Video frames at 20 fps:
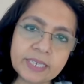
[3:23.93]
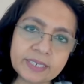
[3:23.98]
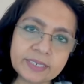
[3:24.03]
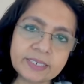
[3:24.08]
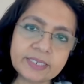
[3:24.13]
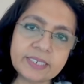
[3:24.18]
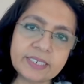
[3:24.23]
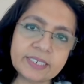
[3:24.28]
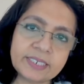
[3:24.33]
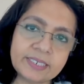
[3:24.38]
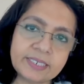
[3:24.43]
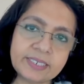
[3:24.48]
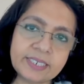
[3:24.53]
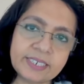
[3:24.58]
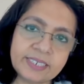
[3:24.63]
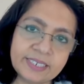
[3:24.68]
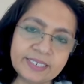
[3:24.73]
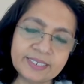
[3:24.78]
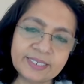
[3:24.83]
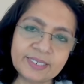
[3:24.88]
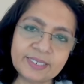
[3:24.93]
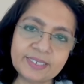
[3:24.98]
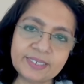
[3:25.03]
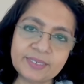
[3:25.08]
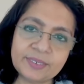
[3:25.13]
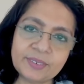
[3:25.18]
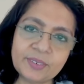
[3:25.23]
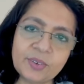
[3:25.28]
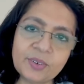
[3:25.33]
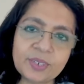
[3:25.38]
research studies.
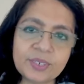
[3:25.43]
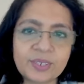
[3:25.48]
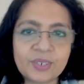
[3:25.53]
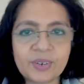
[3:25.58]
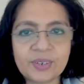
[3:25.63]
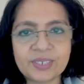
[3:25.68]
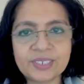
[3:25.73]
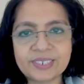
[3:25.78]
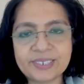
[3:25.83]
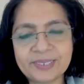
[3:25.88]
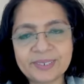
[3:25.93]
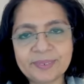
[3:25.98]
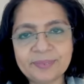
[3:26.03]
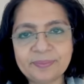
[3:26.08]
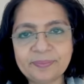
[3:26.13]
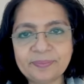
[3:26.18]
Or not.